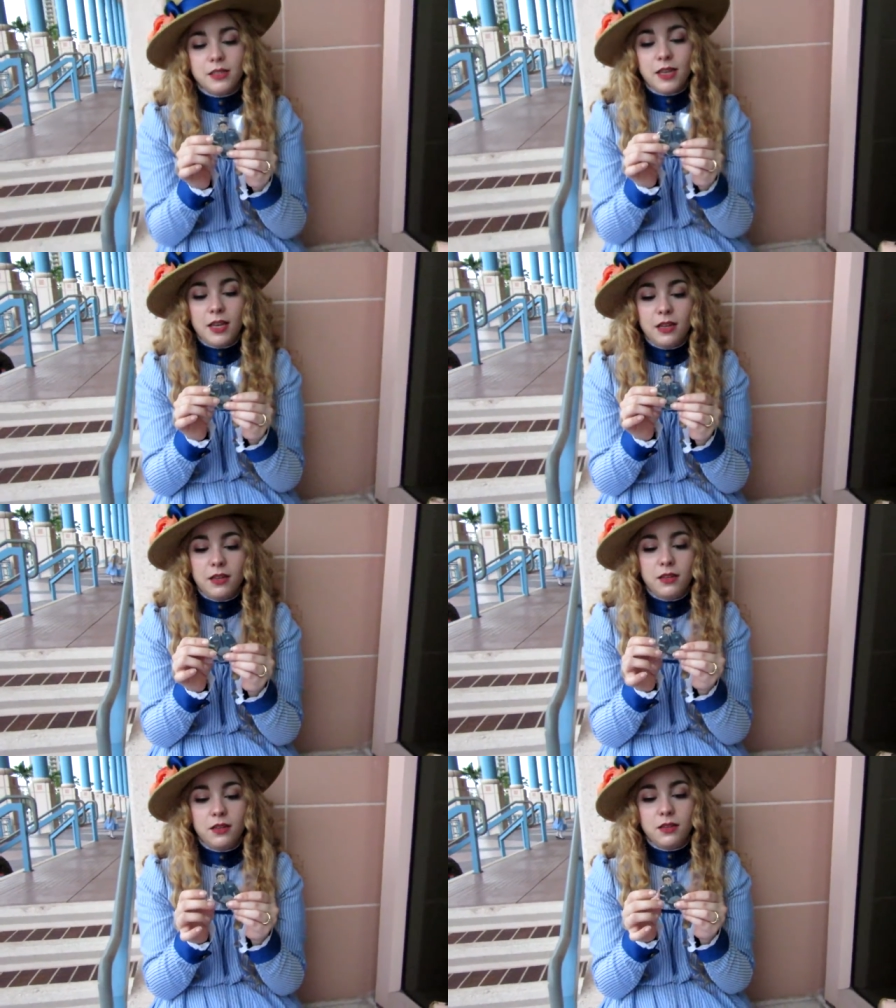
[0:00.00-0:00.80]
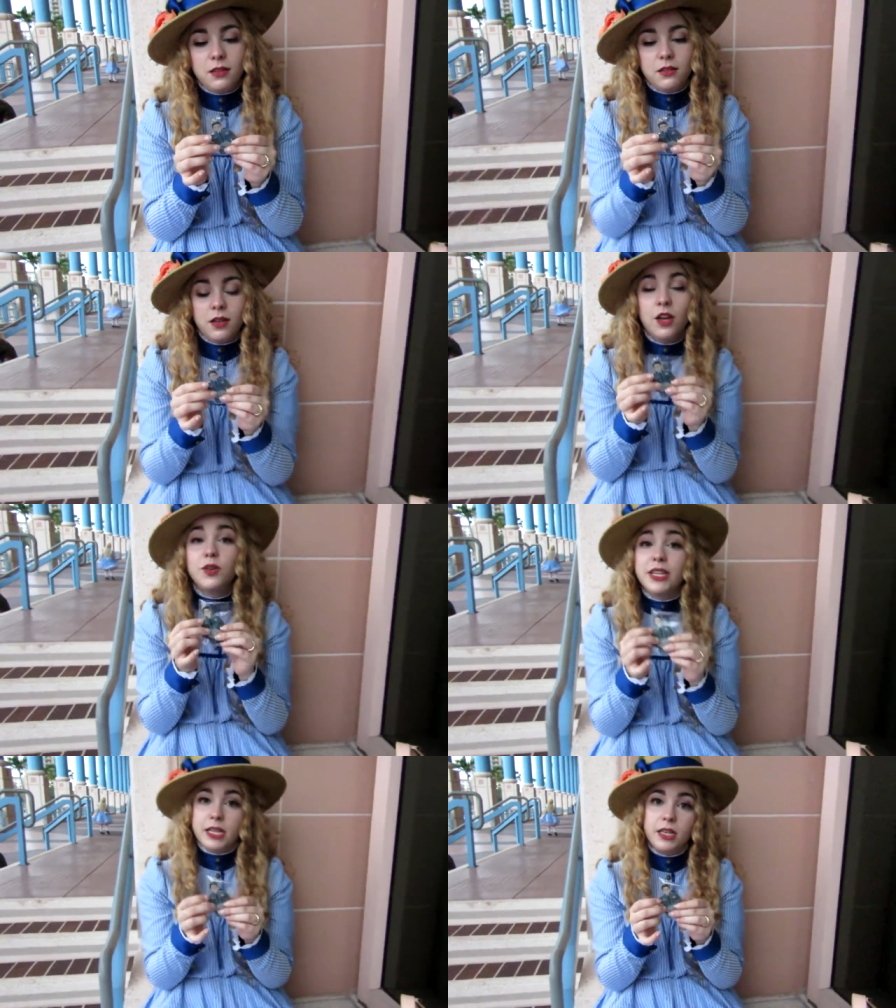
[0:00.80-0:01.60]
And uniquely double-sided too.
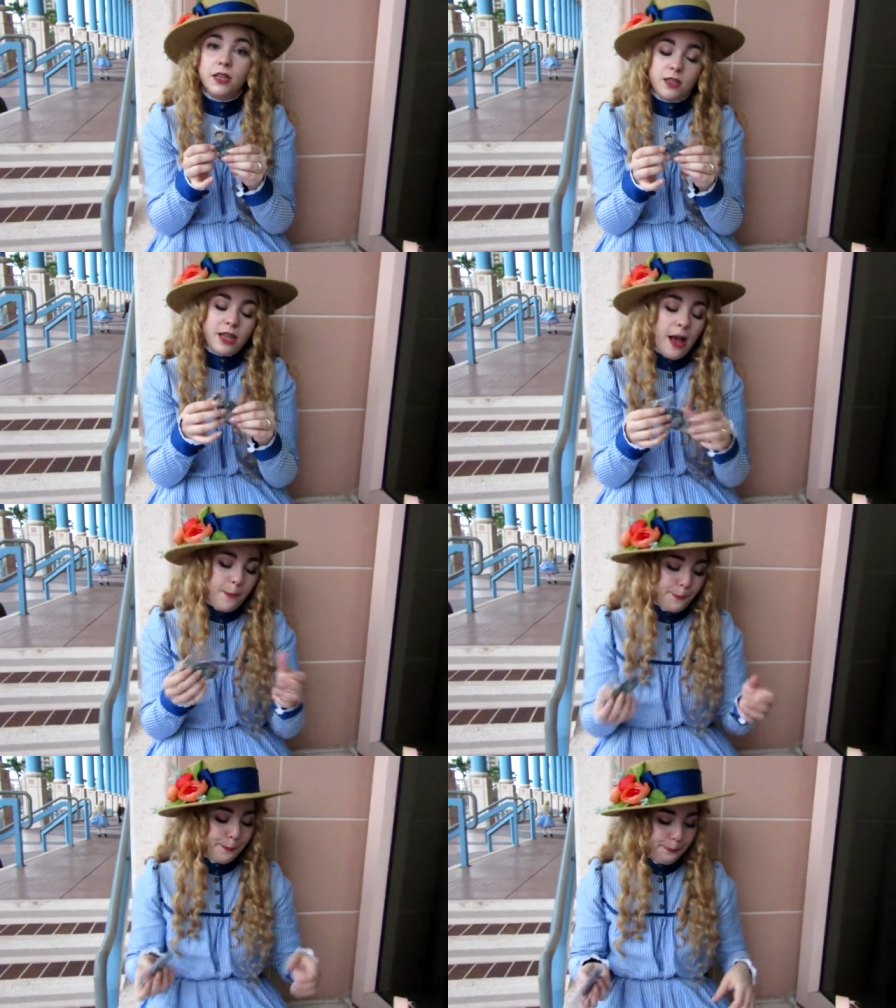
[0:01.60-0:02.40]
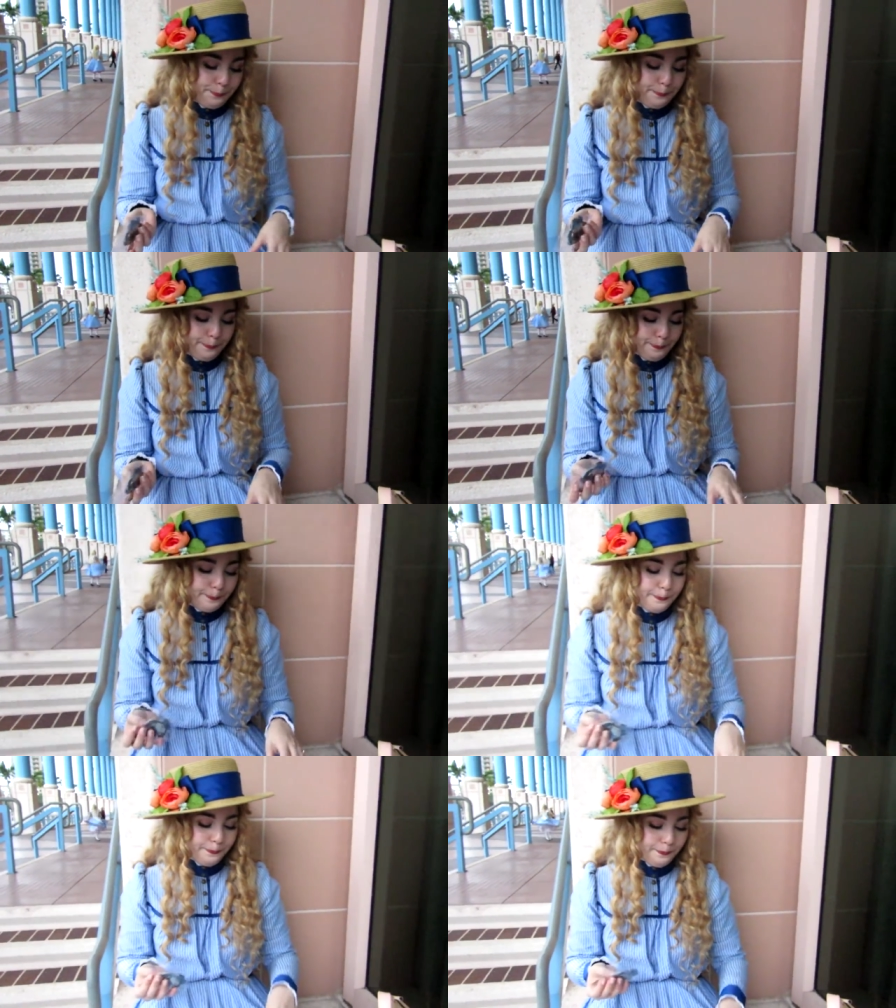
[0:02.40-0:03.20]
Unique, it wasn't even just yeah. like repeat of the art
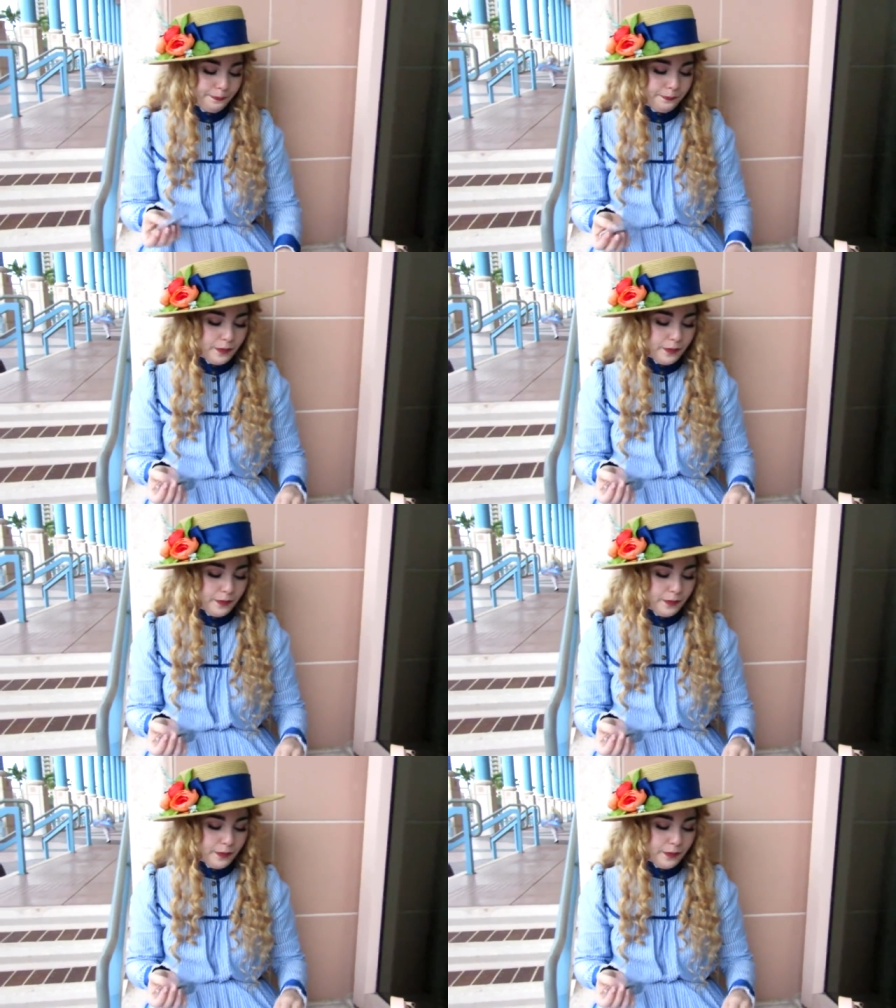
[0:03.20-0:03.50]
or anything.